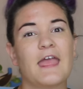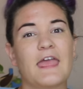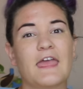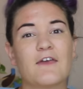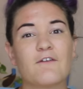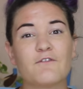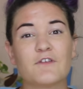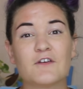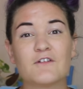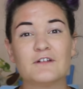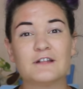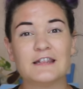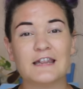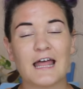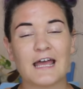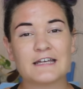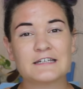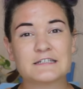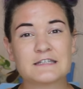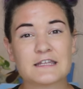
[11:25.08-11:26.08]
If you
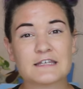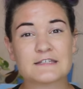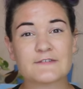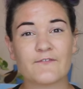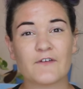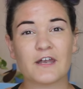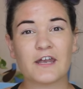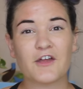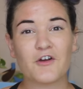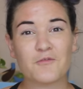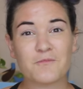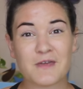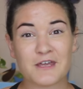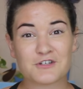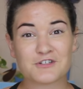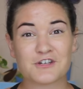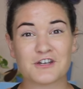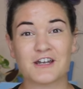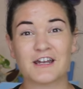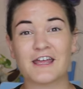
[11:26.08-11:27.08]
liked this video, make
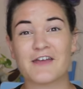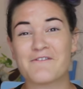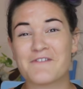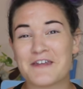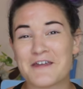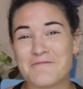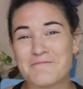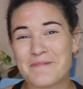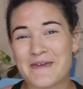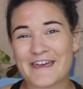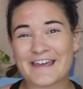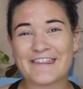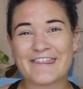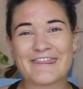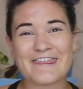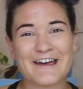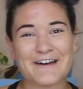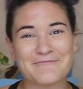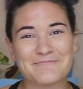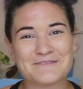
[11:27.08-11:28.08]
sure to give it a big
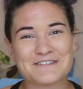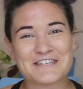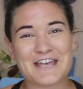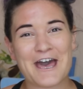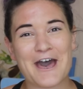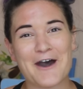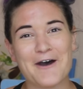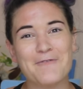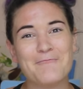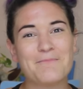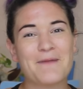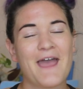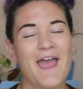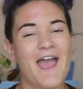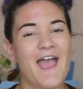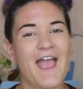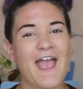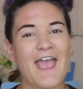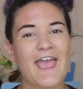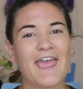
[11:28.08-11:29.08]
thumbs up.
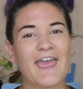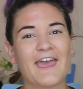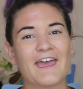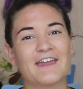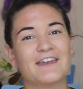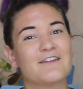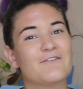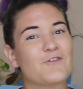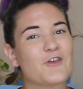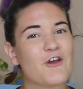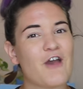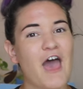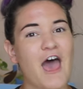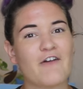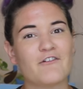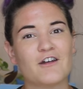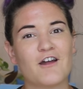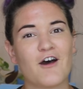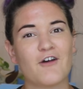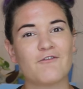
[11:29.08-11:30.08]
And if you
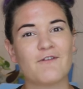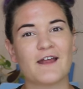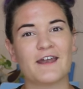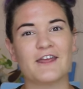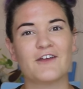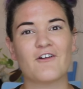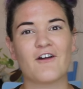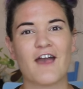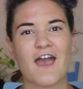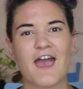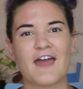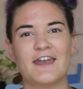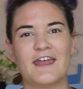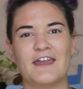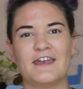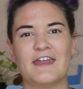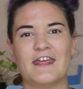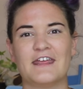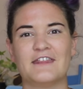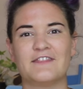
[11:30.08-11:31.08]
haven't already, go ahead
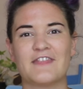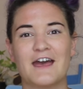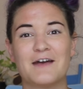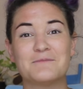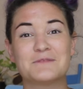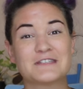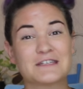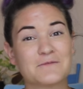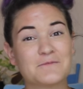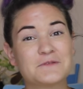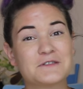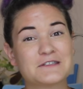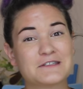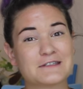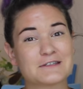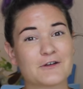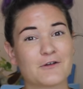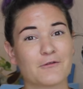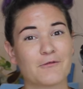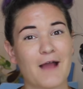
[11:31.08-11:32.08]
and hit that
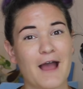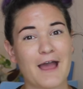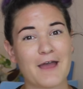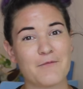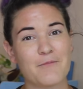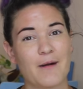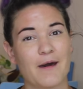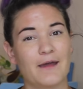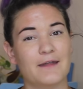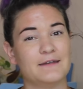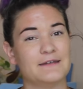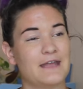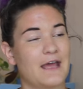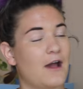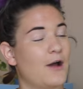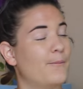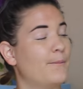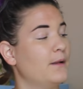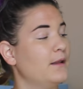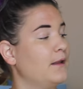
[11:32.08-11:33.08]
subscribe button
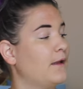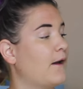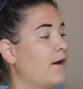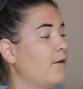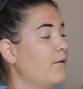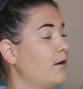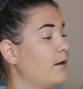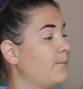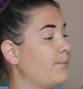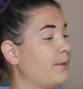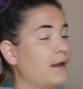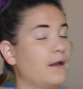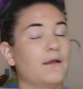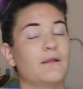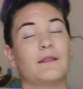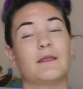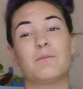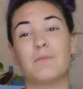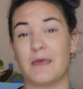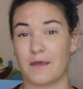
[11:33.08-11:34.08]
down below.
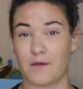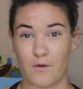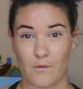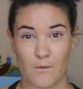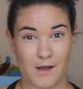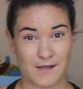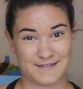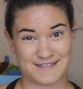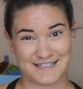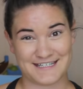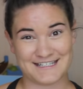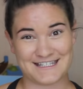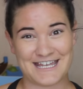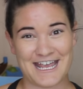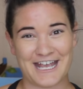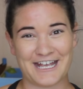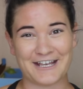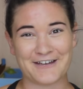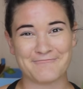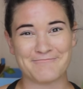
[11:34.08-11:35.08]
Apparently Nico wants to
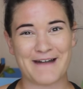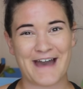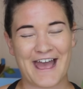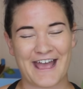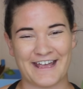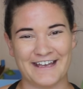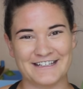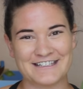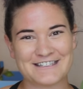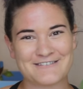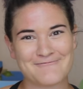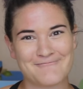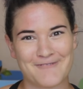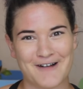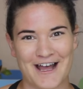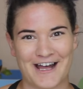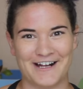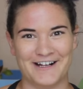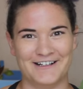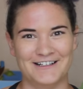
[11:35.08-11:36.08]
say goodbye as
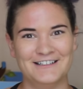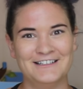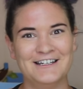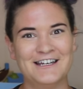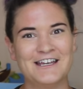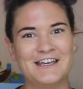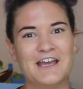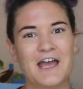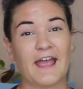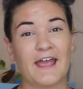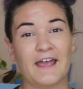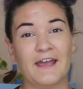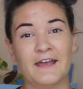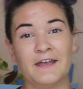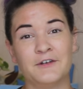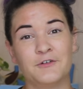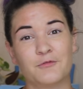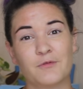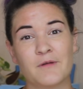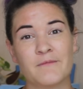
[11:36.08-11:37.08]
well.
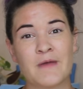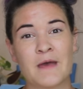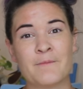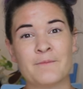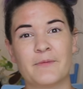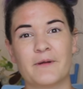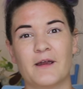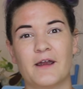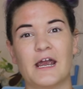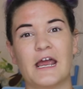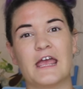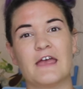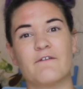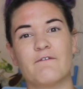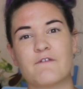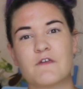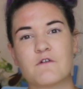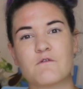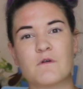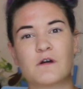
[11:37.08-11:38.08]
And remember,
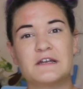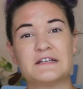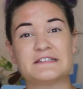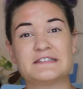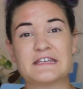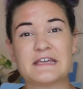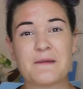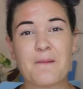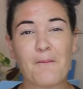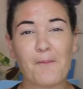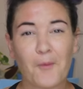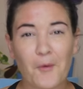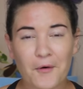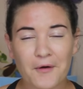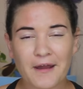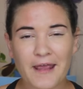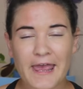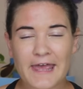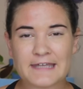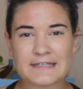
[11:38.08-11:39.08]
if you want to see
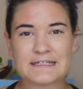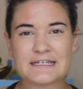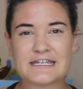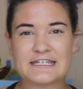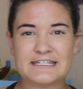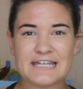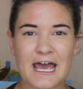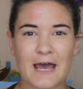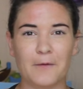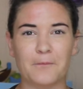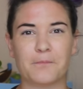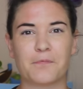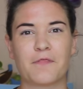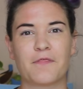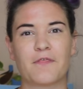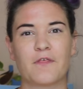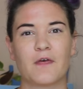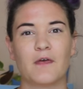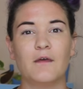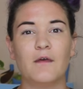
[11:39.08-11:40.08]
more in
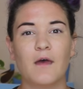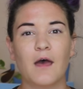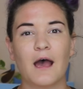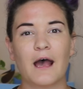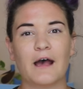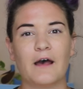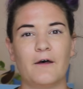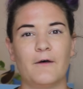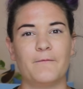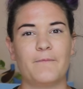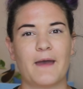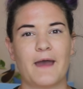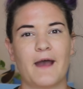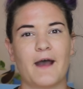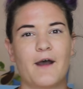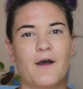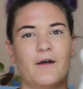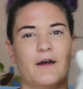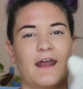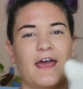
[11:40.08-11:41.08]
depth
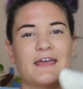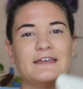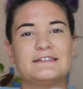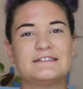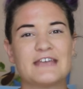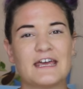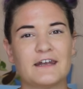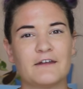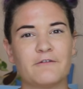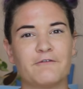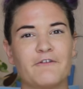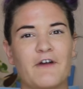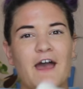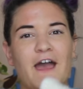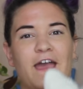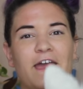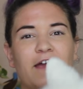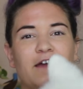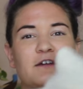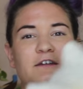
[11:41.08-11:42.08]
about
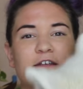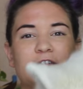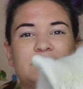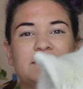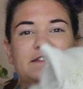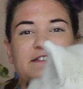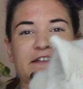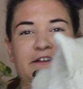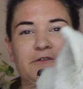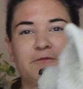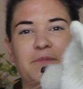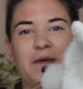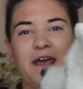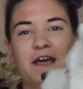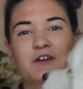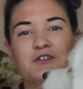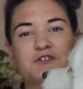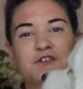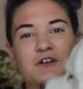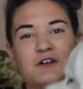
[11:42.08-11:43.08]
identifying still
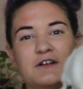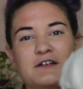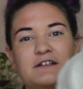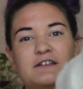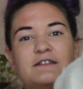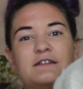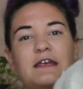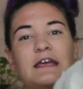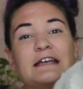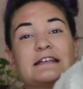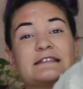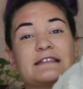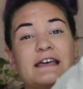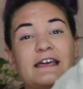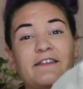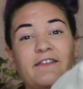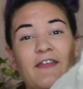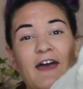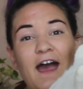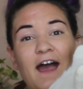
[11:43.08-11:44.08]
pictures, things
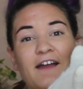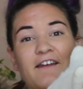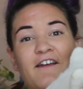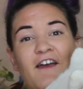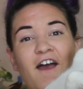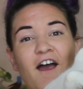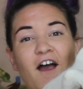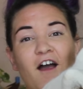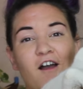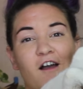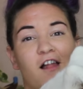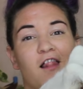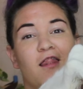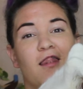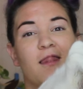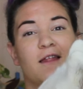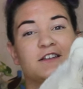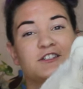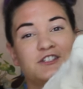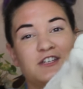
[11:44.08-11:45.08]
like that,
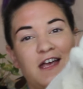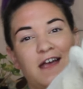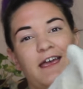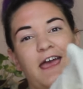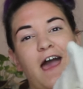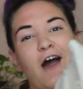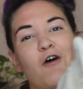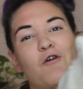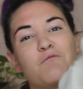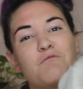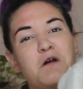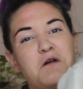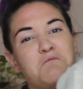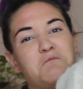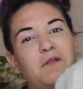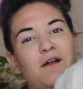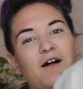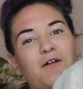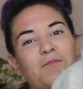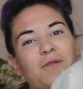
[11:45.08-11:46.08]
check out my
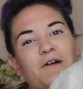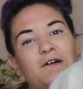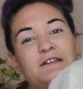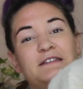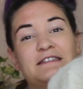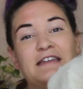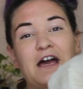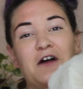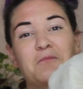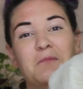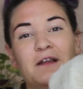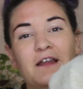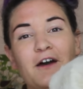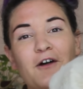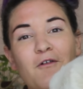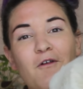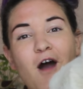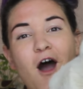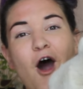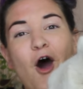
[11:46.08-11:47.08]
blog post down
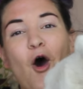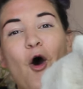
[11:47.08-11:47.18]
below.